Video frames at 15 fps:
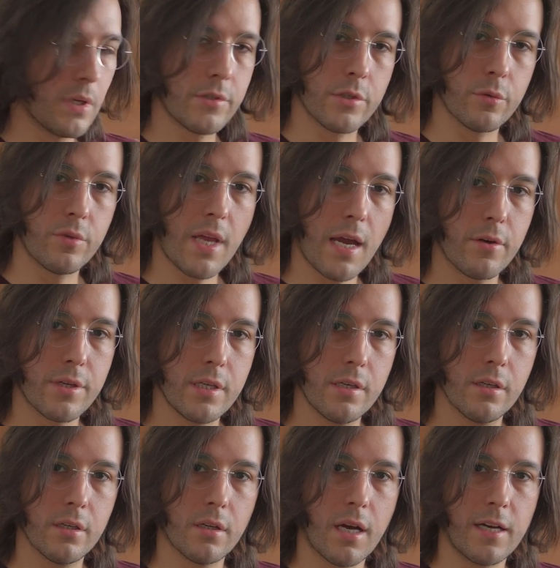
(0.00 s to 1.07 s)
So now
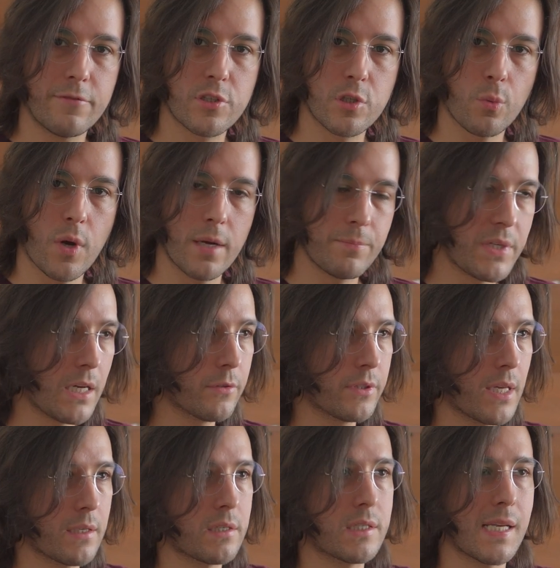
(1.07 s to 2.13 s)
here I've swapped out
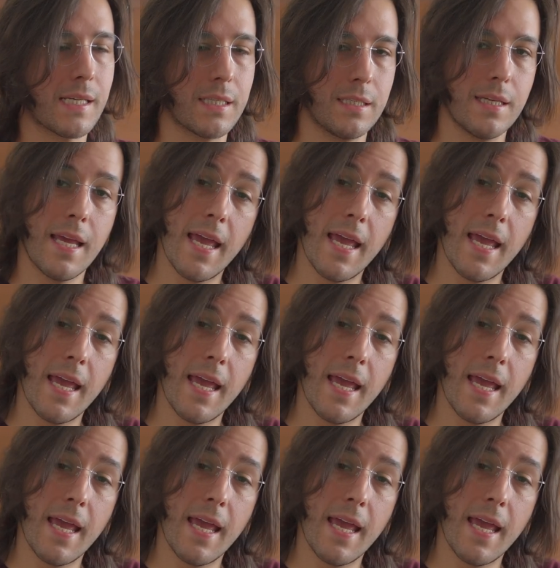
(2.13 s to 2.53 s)
that second